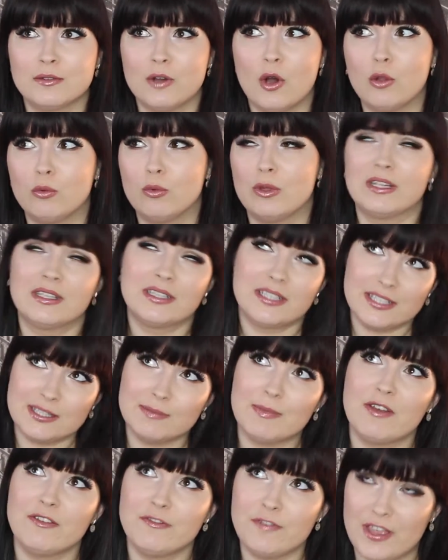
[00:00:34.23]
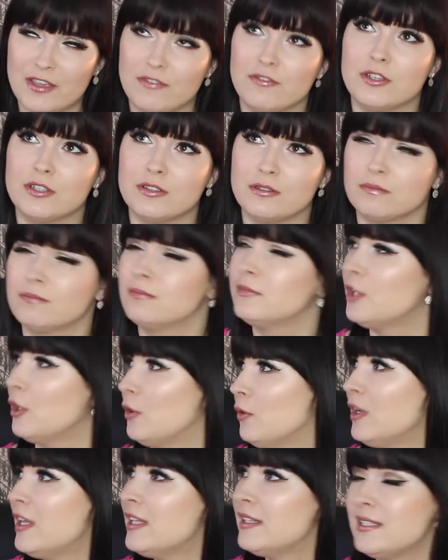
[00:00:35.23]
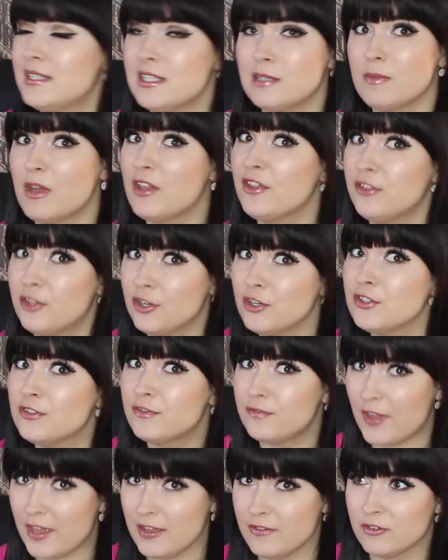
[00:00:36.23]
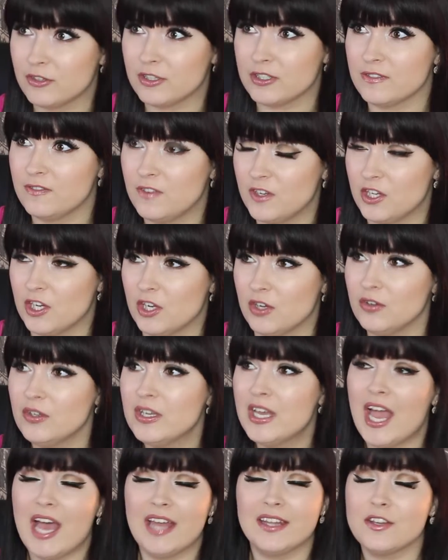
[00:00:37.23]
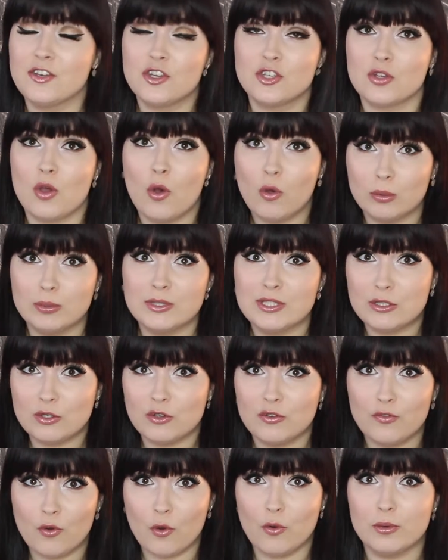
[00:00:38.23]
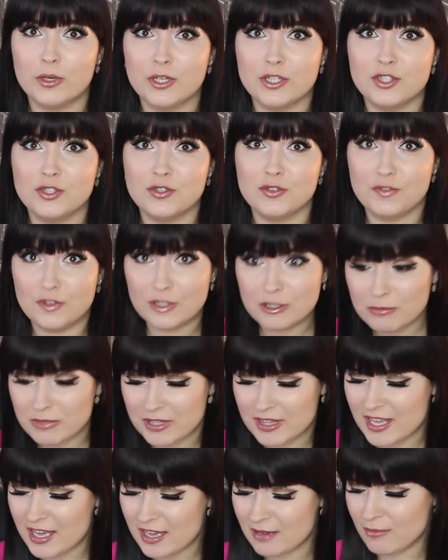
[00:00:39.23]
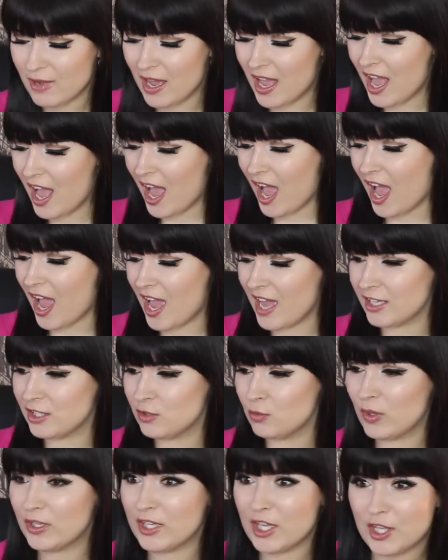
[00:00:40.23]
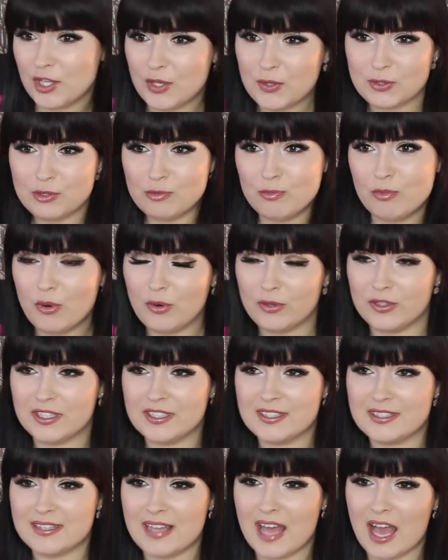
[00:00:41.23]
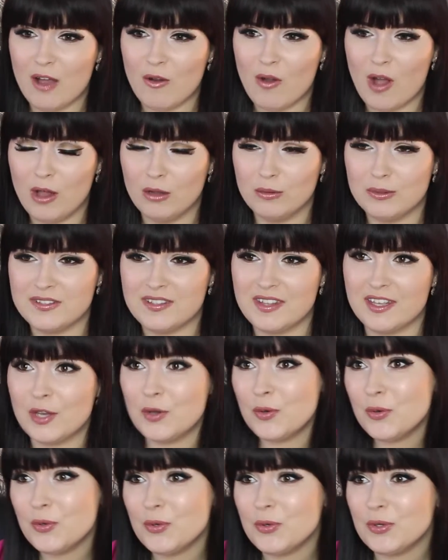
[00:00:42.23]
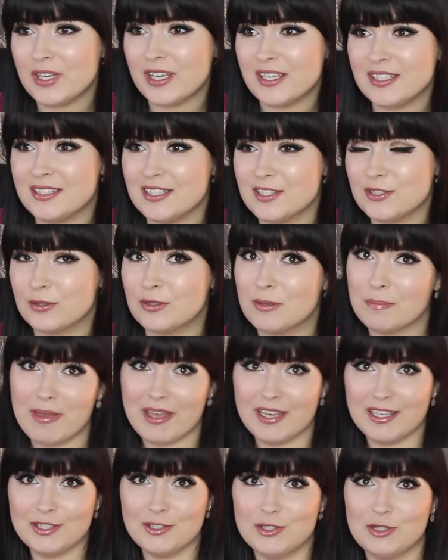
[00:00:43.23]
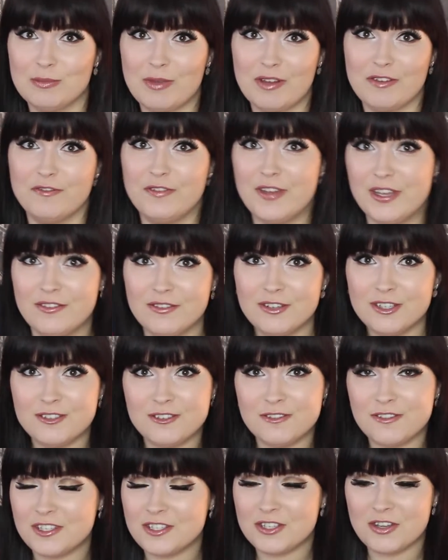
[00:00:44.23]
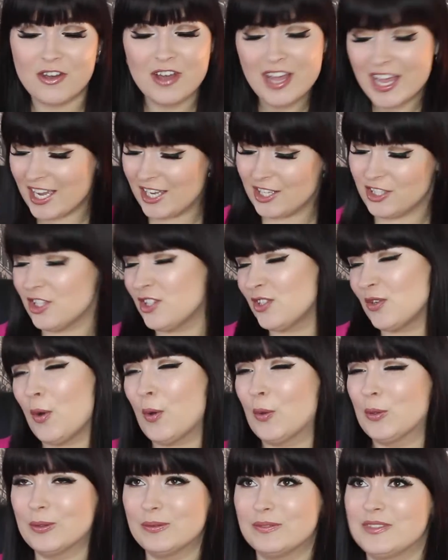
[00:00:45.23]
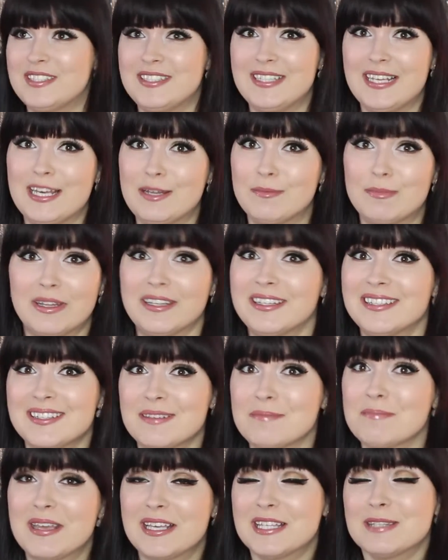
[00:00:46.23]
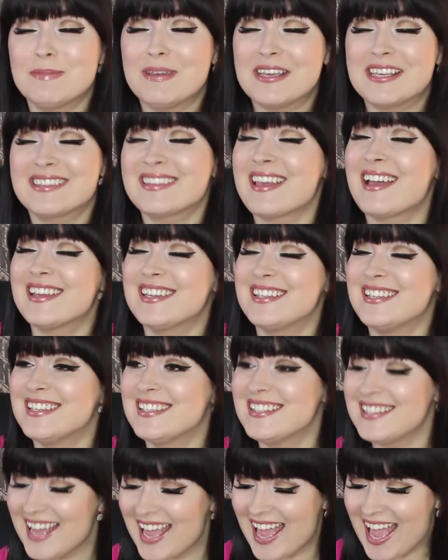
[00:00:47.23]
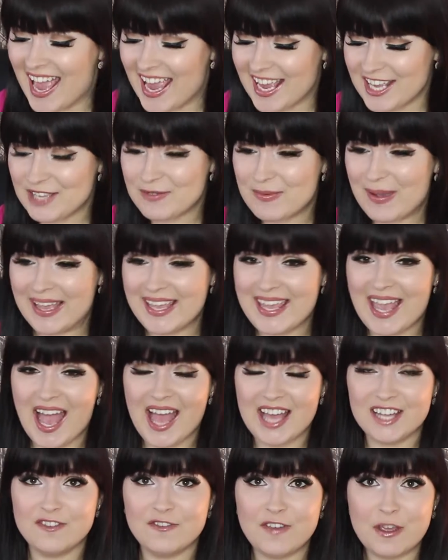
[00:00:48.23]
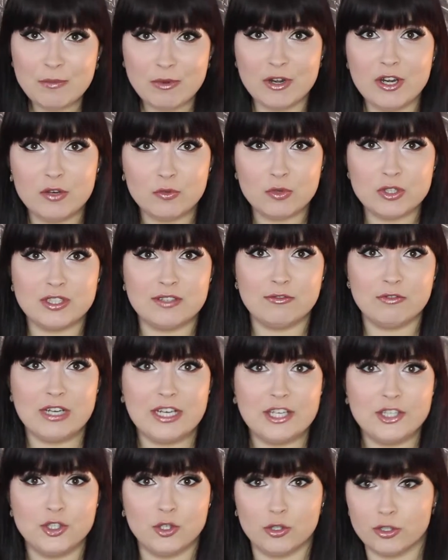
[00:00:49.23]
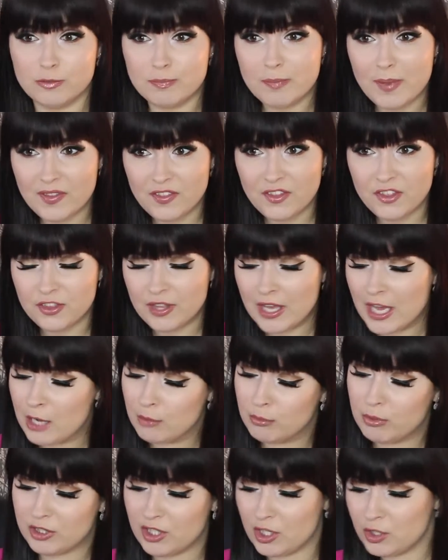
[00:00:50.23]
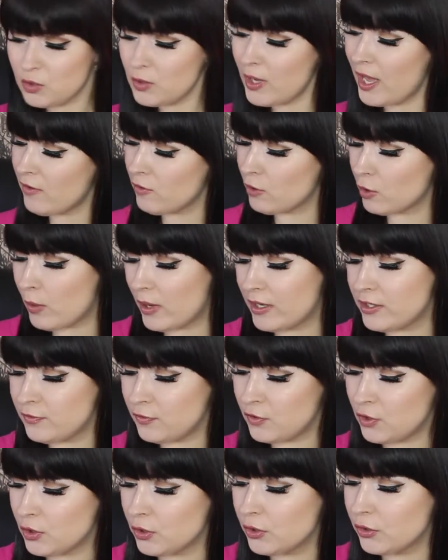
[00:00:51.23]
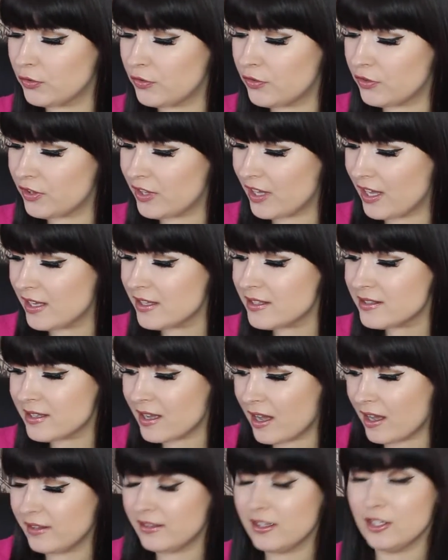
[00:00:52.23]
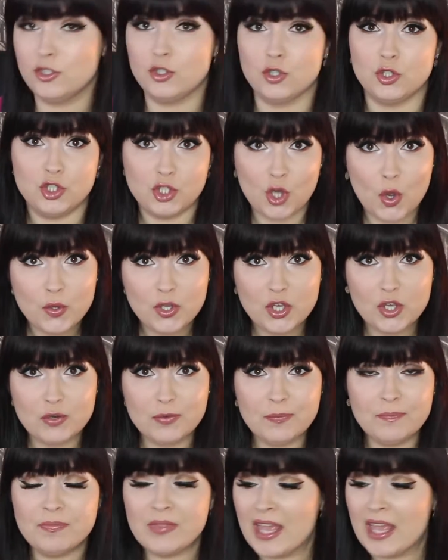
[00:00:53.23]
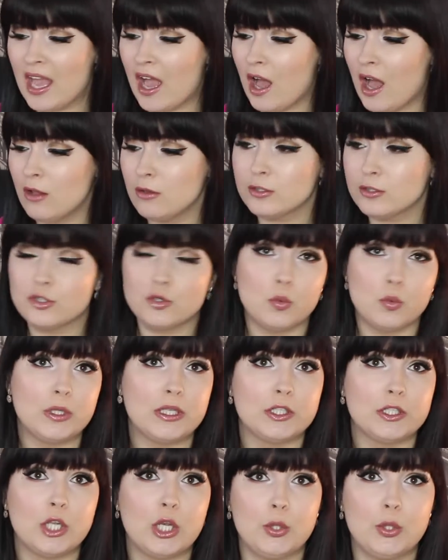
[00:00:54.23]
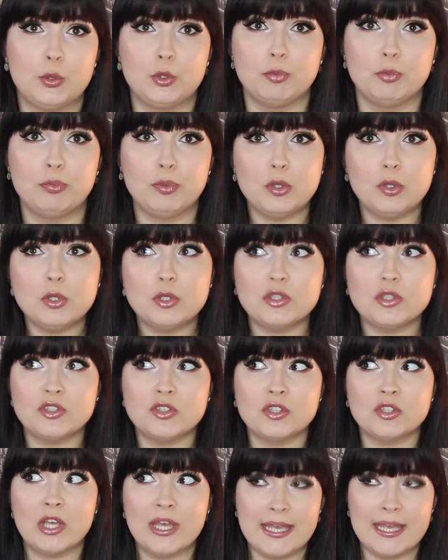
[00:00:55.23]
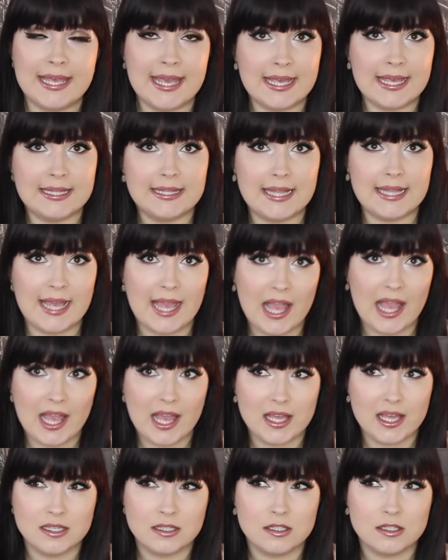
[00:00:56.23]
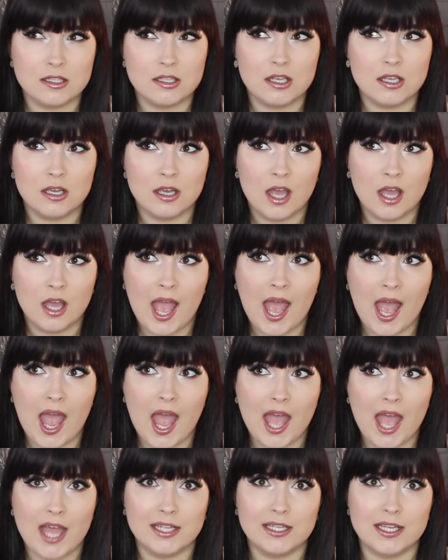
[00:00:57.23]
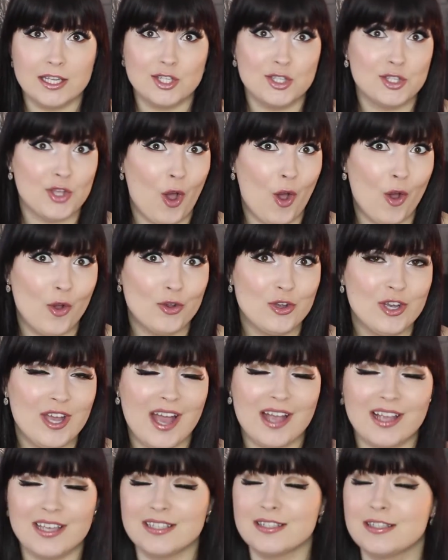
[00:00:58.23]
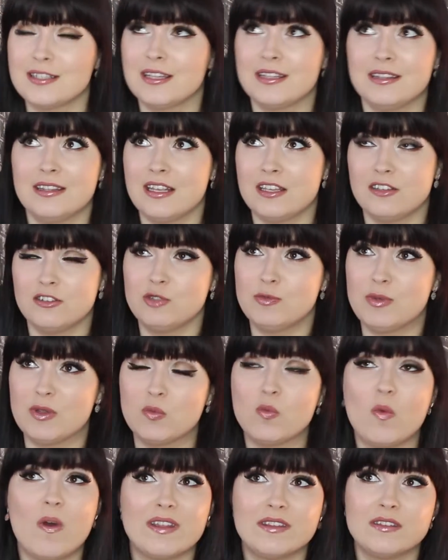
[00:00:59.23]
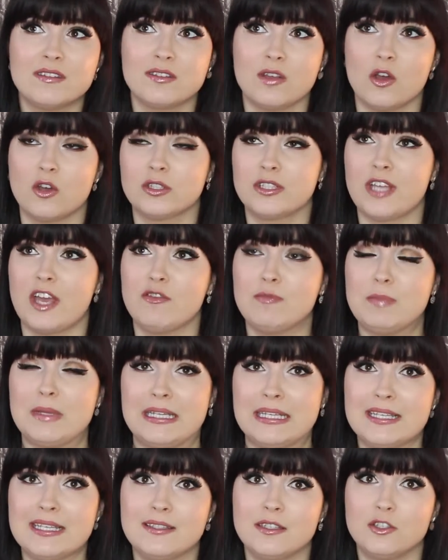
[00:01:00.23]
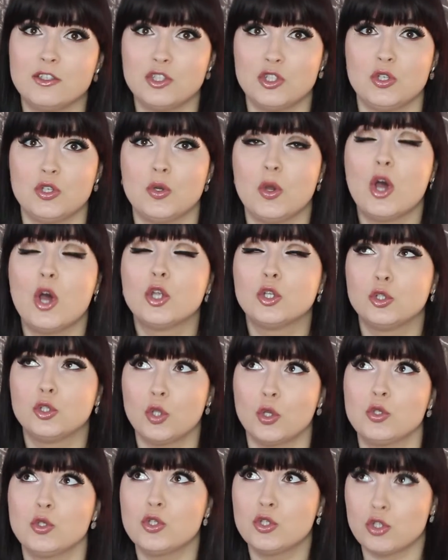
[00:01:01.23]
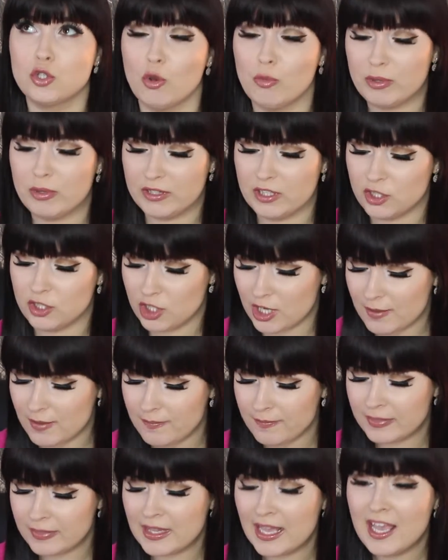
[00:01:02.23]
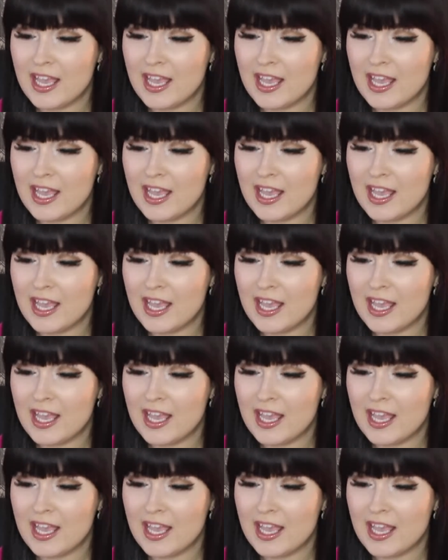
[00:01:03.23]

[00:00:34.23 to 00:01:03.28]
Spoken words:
Oh well, it's my favorite. No, this is my third favorite video, and I just always look forward to filming them. And when I use products now, I always think, oh, is this gonna make into my favorites video? It's just all silly, but it makes me excited. Anyway, and February was a really short month, but I do have quite a few good things I think to show you. I also will include books in the end and a song, because there's been one song that I've been listening to non-stop at the gym.